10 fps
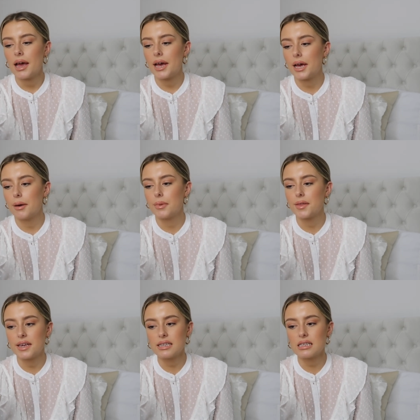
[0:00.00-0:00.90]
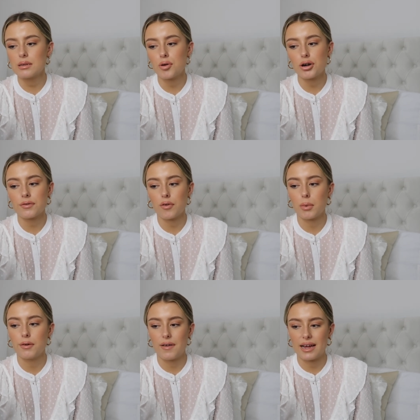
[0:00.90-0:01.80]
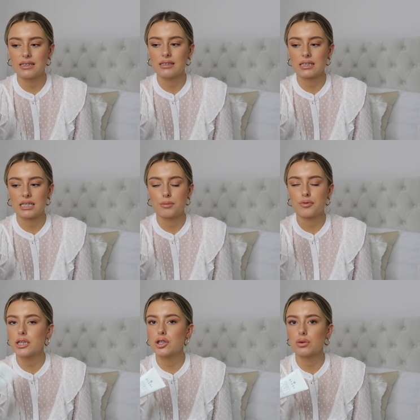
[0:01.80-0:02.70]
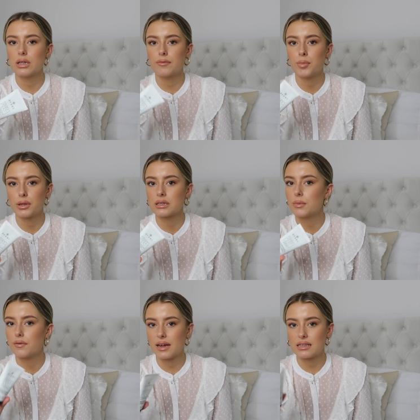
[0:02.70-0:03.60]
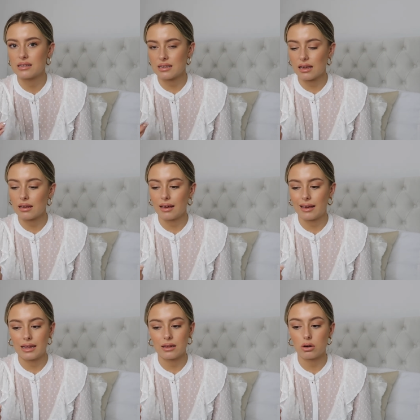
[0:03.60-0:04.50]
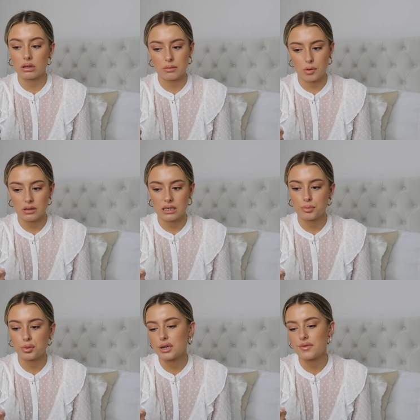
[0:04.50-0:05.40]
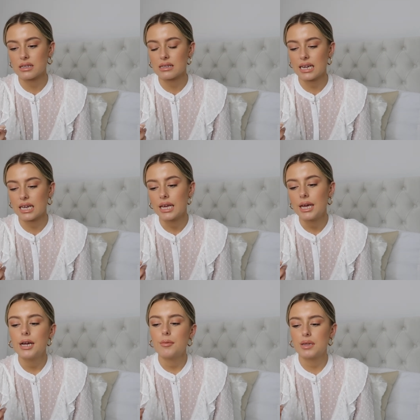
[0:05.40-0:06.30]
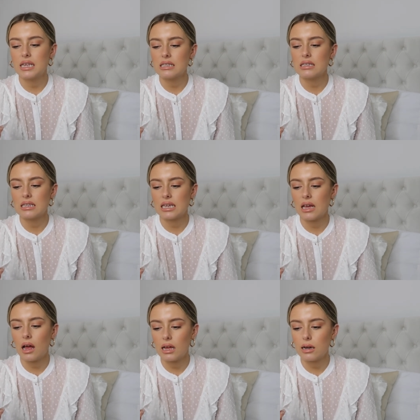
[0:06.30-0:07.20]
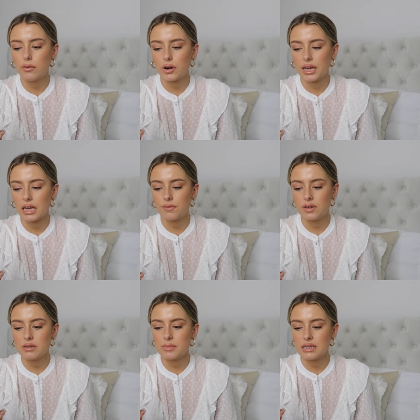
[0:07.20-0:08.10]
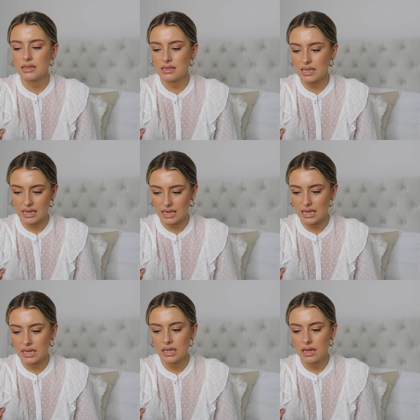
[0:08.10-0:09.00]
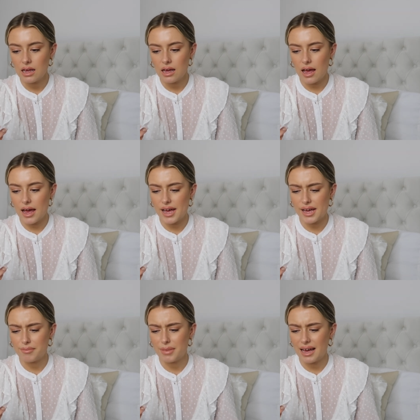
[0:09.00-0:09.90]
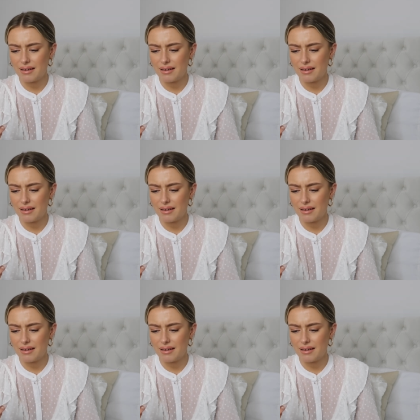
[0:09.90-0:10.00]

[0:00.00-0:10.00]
Um, this is a product from Avant, and I'm pretty sure they've put some Avant skincare in the glossy boxes previously. But this is the Hyaluronic Vitamin C um,